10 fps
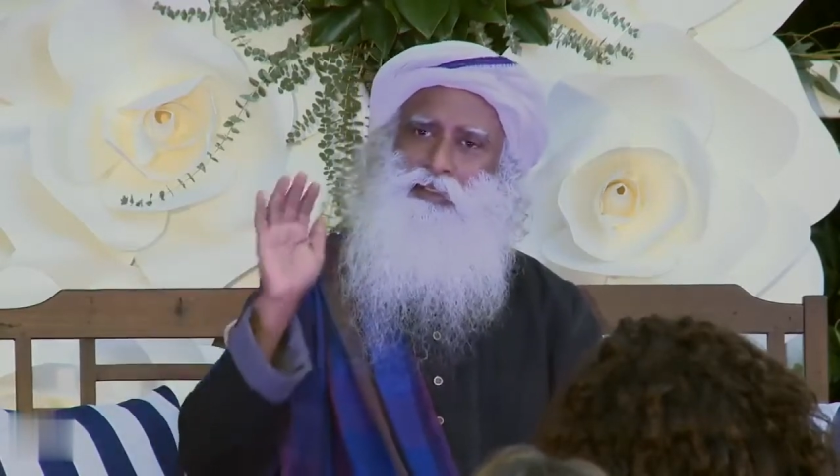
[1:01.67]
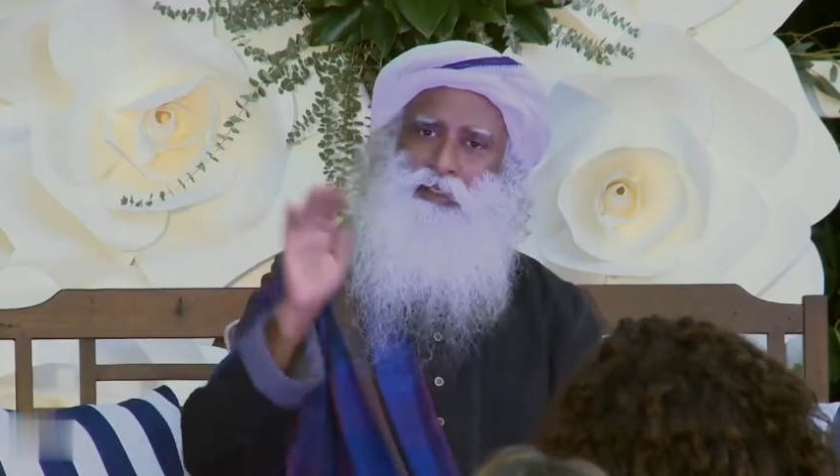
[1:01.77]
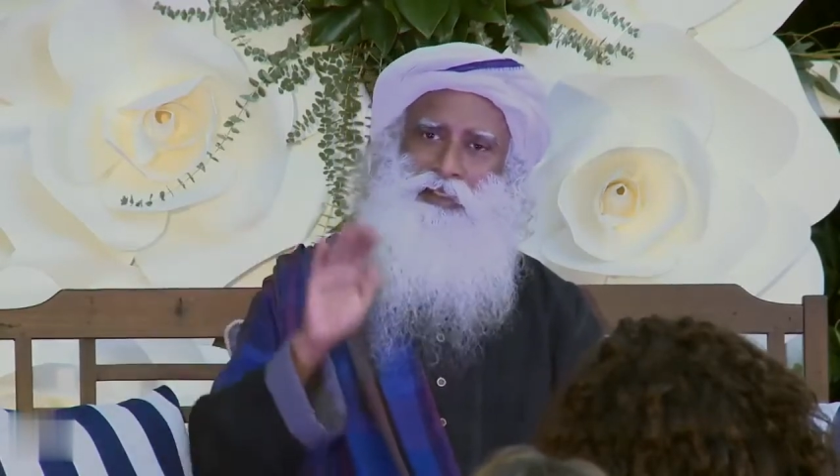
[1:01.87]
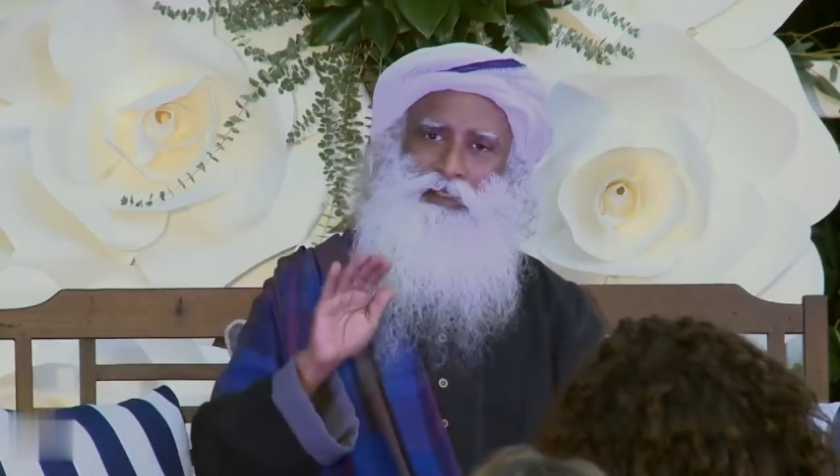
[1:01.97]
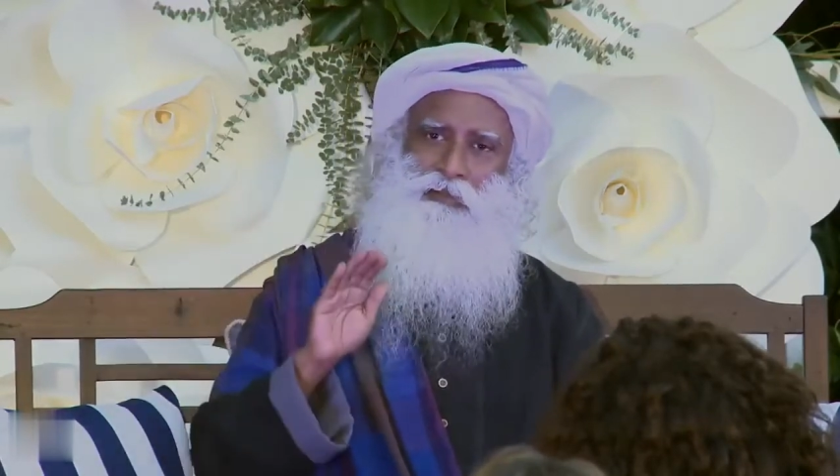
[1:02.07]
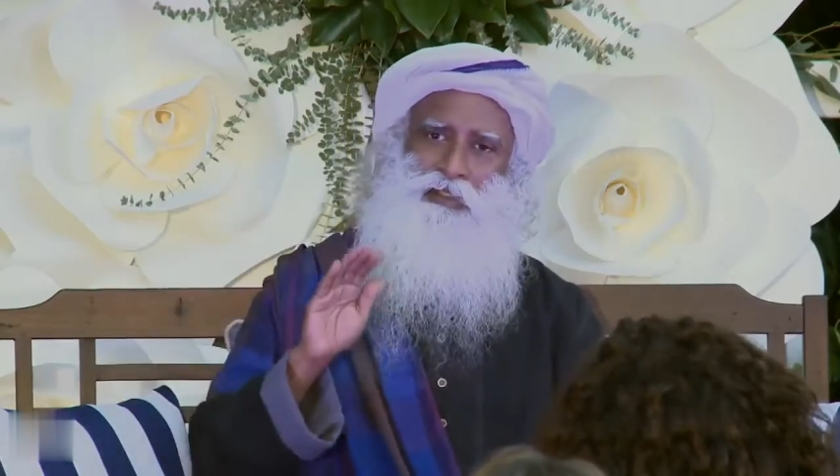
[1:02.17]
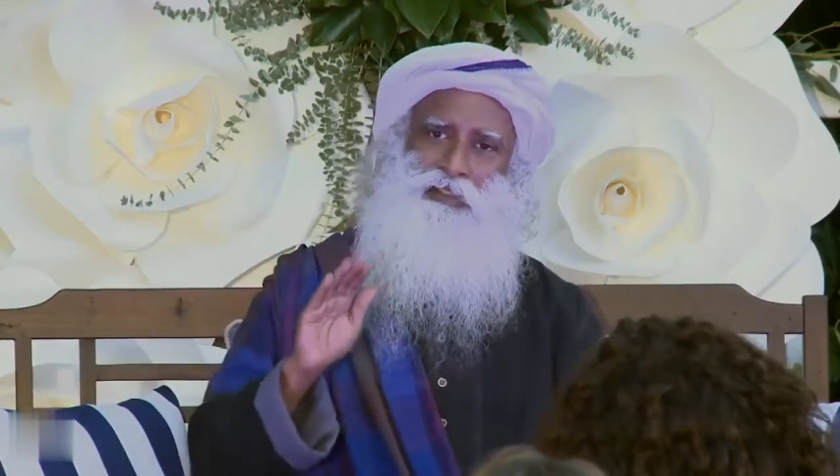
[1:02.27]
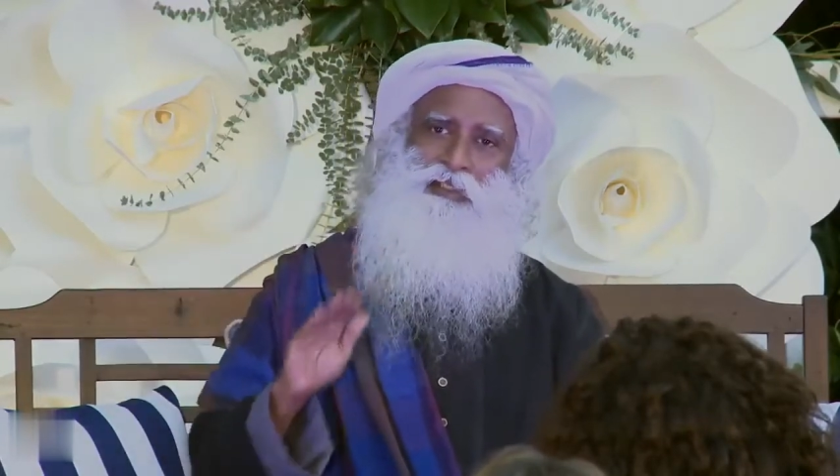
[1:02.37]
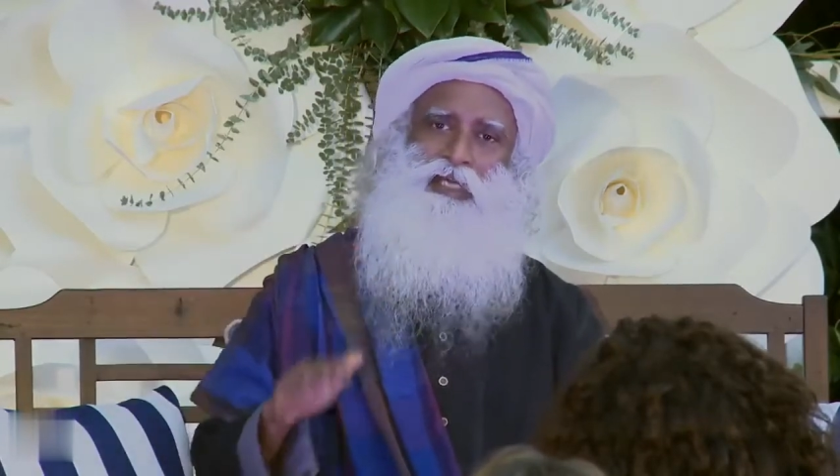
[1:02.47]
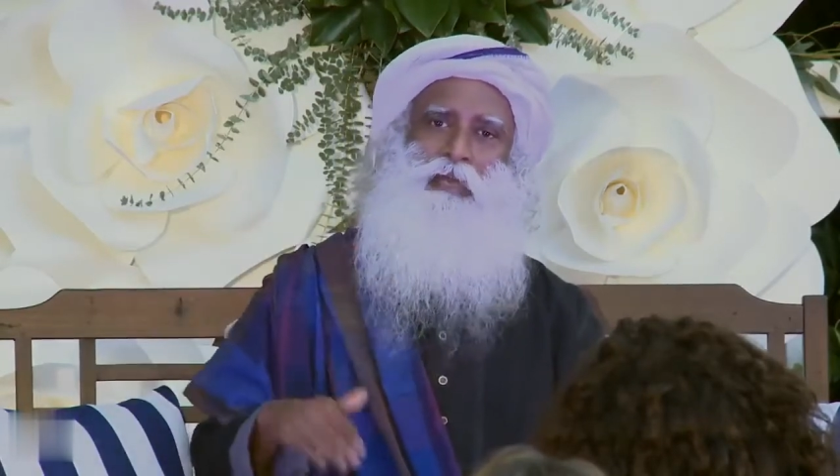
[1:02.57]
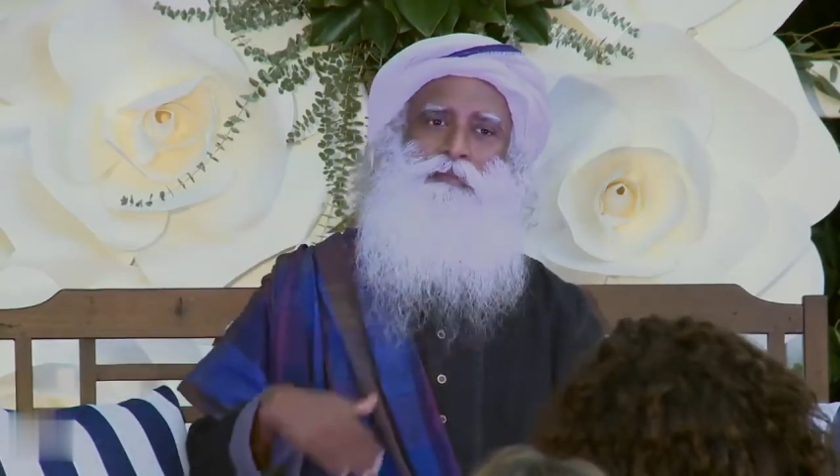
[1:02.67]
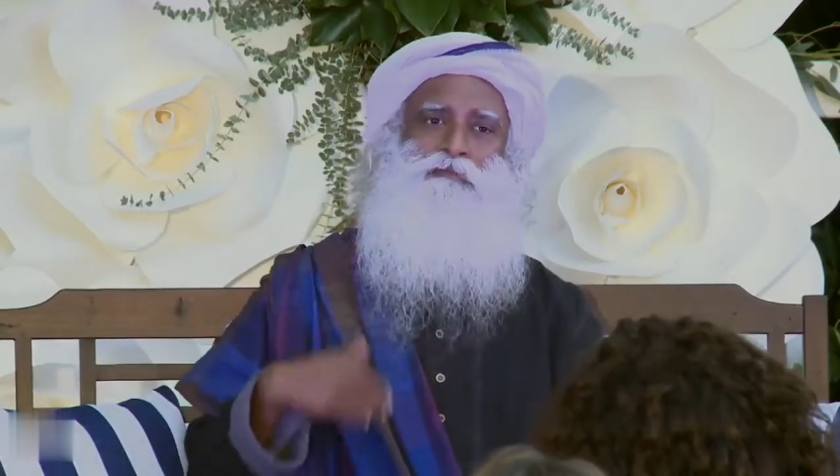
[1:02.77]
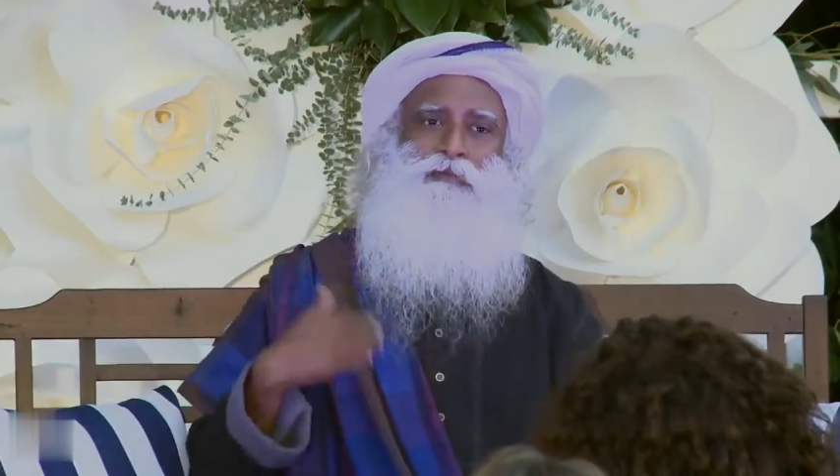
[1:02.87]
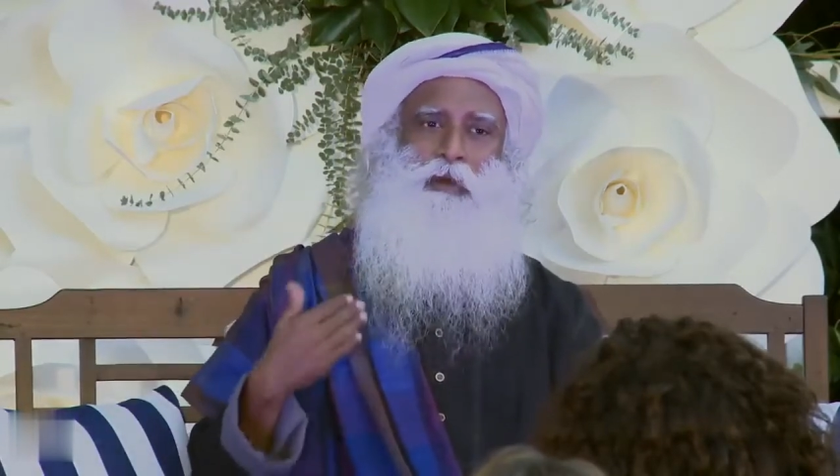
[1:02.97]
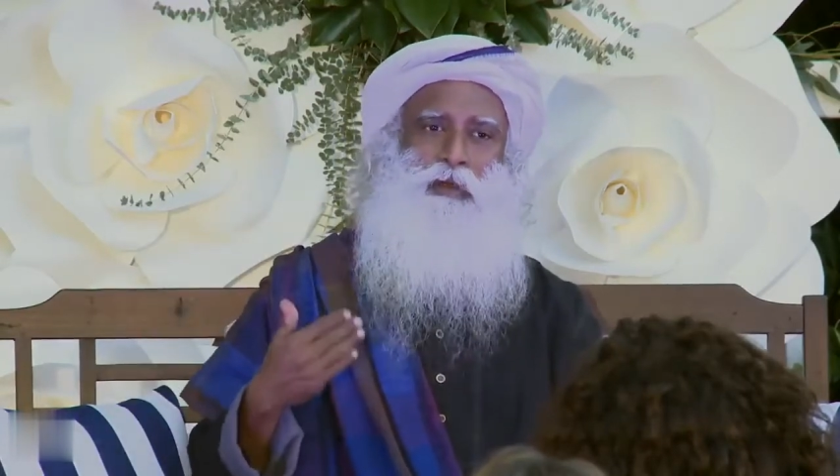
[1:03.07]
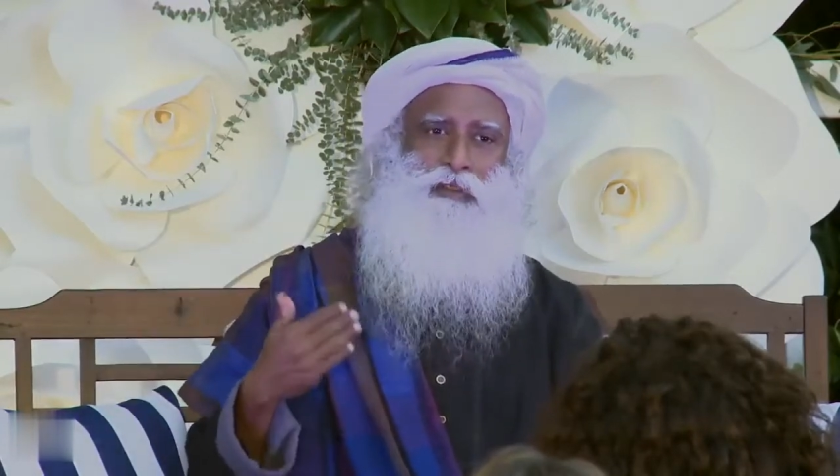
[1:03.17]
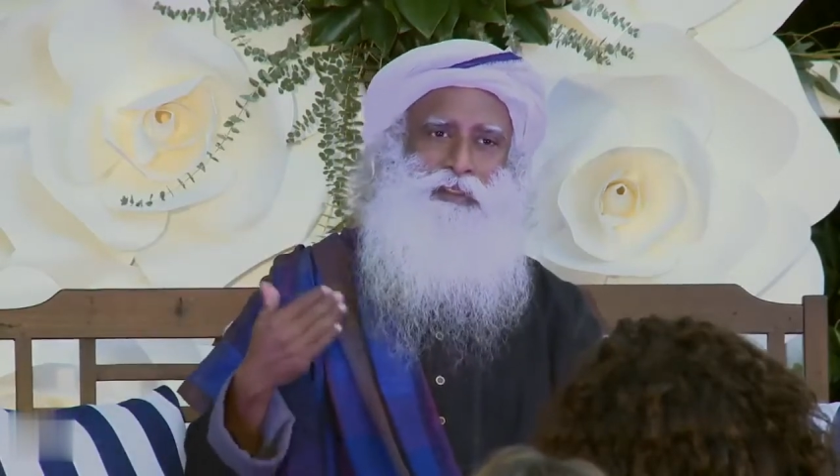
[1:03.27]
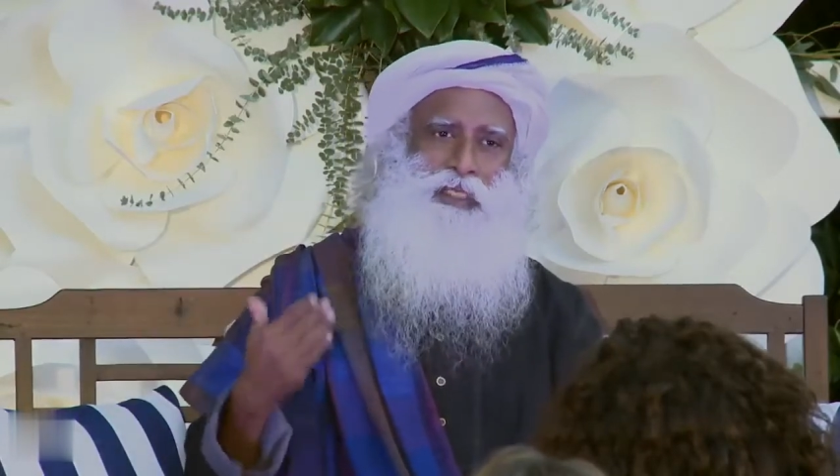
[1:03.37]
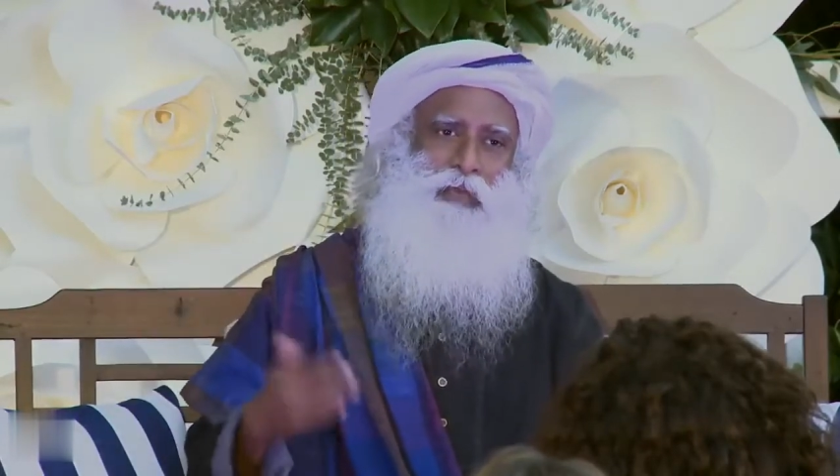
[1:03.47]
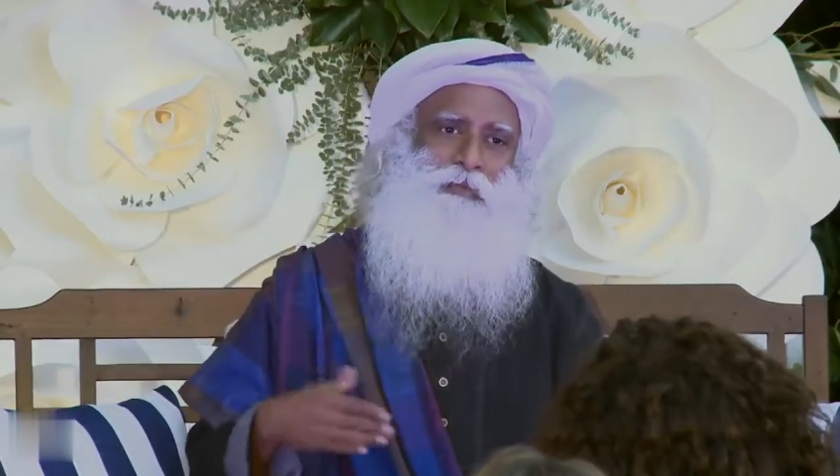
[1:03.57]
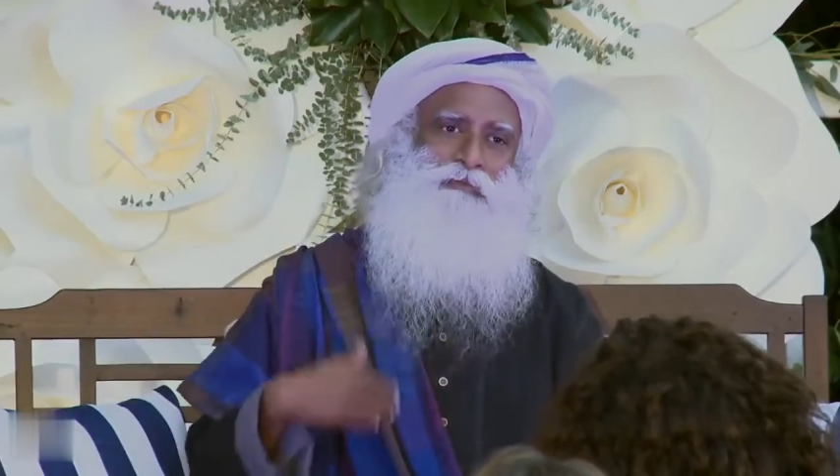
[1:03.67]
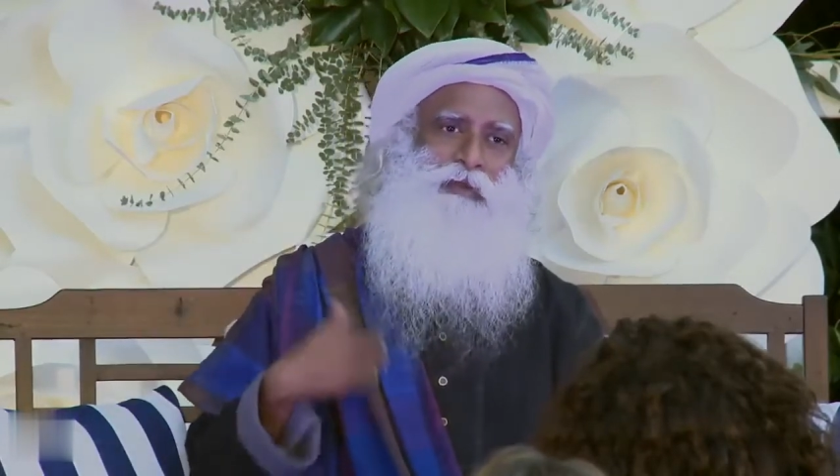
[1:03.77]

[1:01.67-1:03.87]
determines the type of thought and type